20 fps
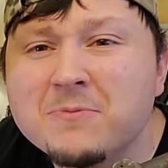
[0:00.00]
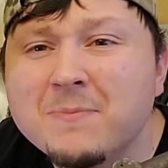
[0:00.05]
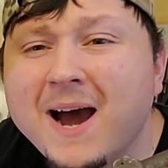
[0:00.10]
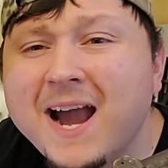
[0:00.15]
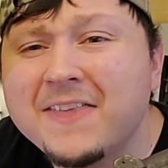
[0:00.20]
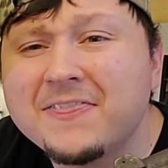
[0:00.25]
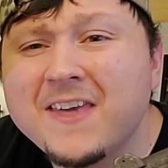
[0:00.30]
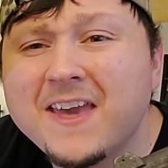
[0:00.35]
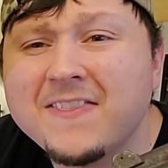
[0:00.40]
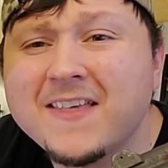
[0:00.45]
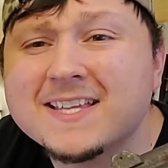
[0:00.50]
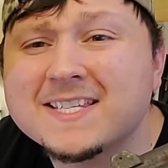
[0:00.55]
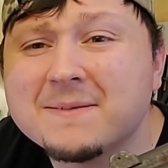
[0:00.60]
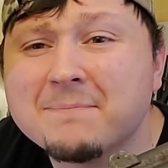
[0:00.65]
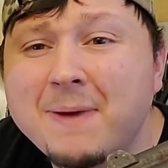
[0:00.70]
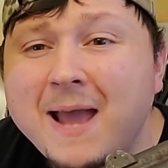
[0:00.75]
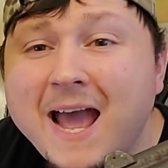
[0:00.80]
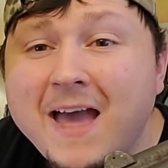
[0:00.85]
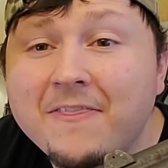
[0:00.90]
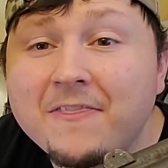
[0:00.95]
you might think that's a
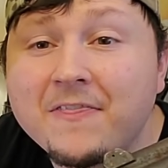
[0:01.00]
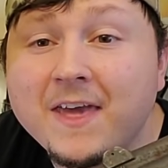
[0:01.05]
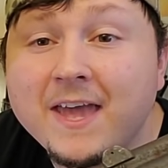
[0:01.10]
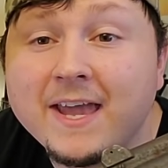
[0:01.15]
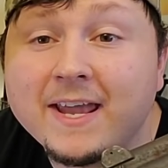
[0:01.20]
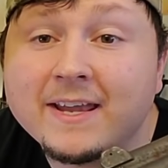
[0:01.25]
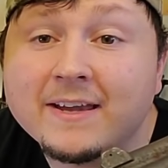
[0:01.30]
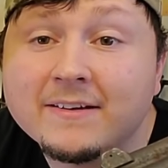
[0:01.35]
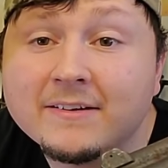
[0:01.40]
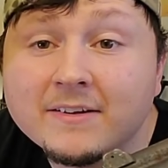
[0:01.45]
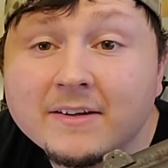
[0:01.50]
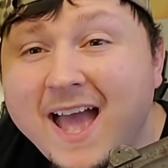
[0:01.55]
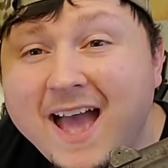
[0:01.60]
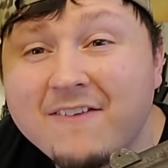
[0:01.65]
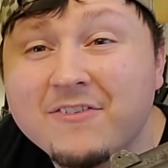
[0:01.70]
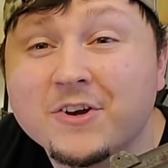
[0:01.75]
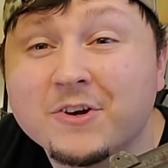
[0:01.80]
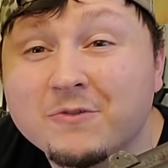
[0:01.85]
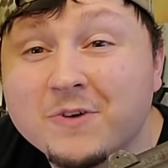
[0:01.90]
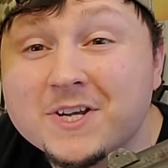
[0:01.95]
bad thing.
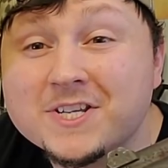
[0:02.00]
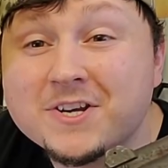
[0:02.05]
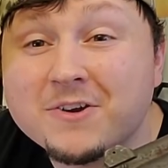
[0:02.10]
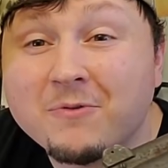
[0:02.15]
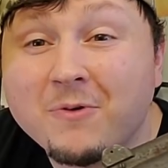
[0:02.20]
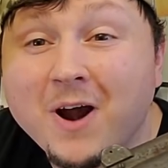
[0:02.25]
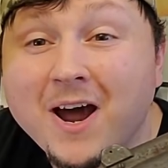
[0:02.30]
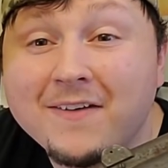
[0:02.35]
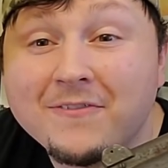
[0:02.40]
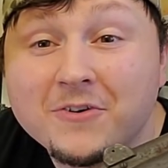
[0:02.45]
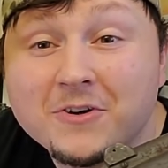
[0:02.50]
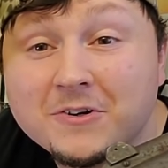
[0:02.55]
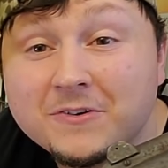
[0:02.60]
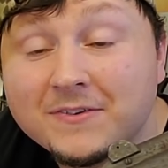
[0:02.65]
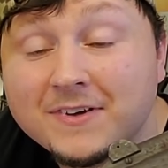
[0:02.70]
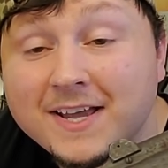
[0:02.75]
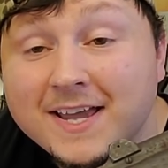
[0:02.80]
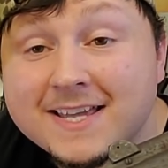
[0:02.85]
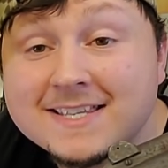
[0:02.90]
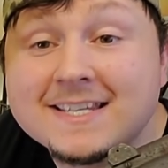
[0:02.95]
Having a rusty rifle
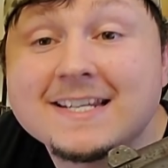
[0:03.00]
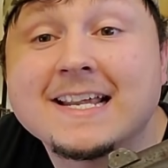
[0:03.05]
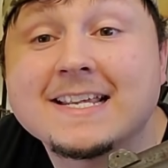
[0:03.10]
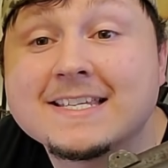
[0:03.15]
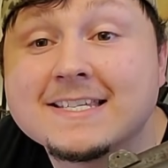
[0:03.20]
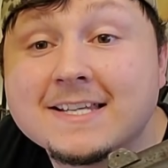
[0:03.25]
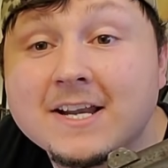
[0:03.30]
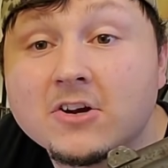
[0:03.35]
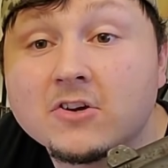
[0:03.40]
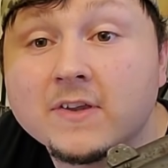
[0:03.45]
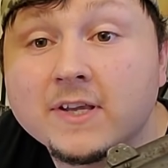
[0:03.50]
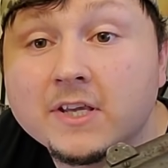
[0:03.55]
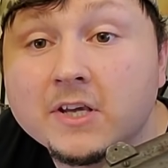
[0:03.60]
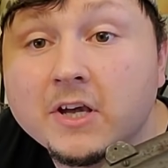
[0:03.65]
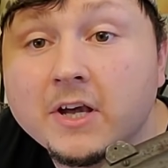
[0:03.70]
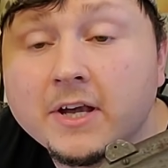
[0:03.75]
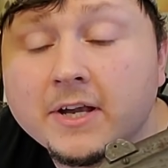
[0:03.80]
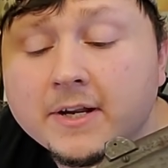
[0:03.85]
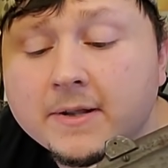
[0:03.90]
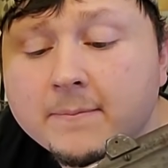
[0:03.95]
isn't necessarily
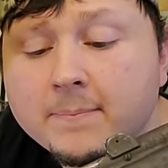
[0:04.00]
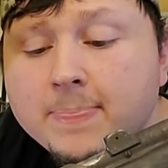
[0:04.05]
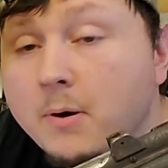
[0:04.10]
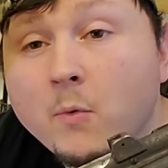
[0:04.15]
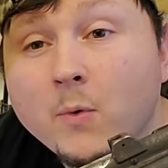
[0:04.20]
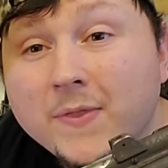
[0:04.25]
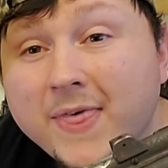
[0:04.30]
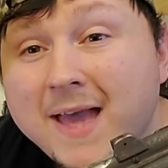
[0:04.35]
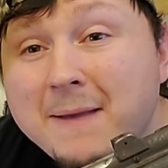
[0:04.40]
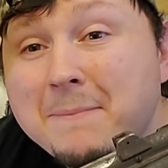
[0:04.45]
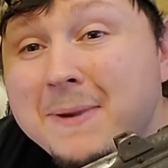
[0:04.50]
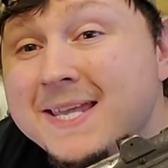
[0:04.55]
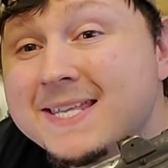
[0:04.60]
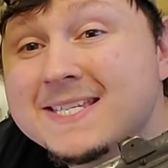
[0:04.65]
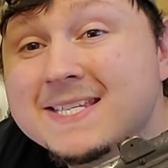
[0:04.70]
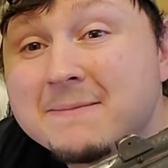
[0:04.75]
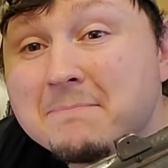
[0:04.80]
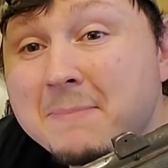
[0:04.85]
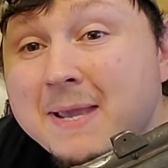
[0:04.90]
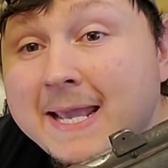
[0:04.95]
good, but what that means
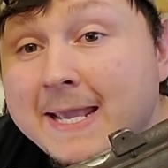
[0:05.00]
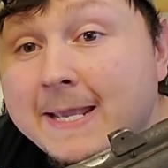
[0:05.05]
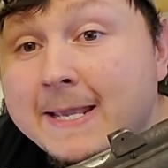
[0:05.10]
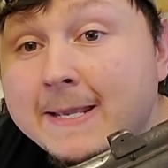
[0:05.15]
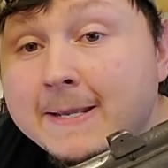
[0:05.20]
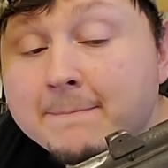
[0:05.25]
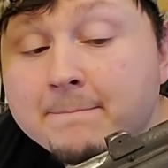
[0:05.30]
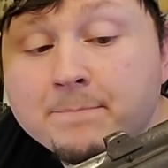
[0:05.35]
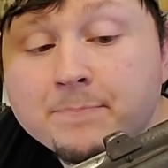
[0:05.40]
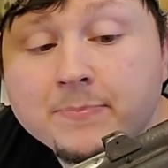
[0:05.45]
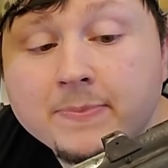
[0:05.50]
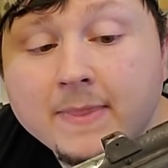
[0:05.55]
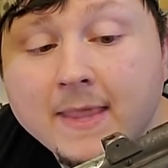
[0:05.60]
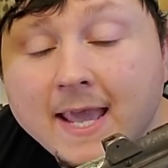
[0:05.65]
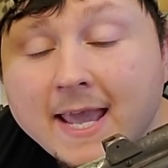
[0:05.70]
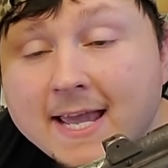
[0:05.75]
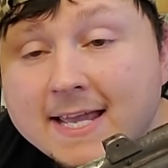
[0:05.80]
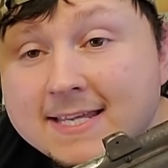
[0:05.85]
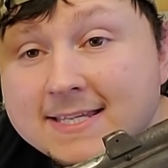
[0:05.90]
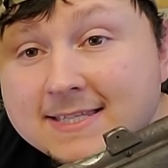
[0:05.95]
to me
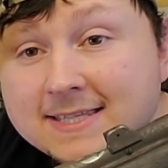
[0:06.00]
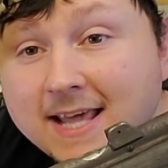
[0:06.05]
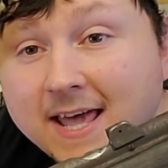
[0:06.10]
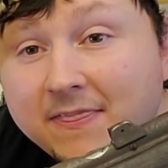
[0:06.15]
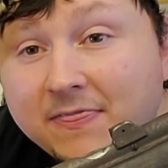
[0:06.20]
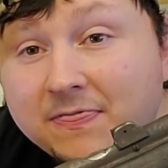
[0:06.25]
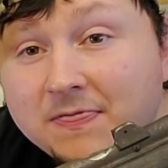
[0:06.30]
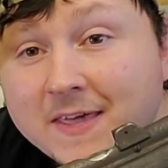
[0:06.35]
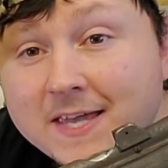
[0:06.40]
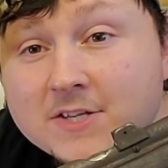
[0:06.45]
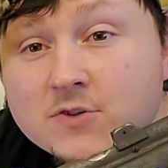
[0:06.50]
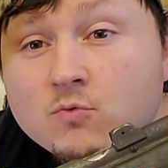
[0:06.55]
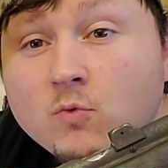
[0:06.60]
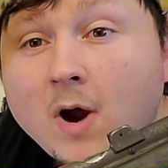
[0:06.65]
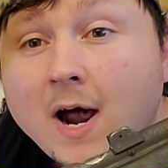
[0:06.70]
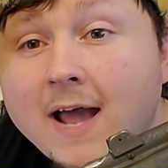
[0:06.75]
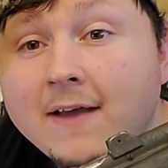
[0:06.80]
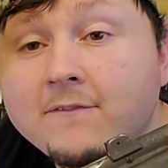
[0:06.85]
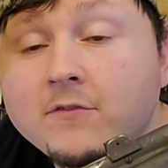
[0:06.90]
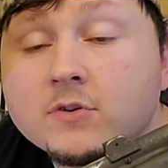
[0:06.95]
is that this
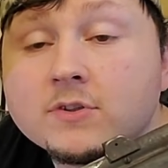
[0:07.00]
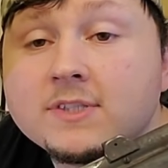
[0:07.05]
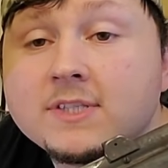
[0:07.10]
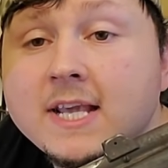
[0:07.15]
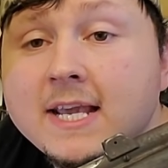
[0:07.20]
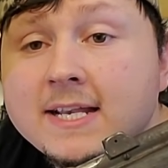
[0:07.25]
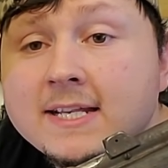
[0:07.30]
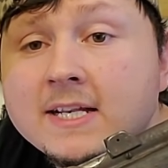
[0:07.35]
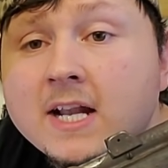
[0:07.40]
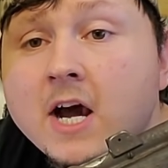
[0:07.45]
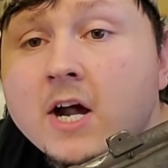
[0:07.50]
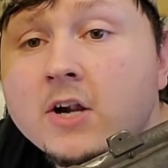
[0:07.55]
rifle didn't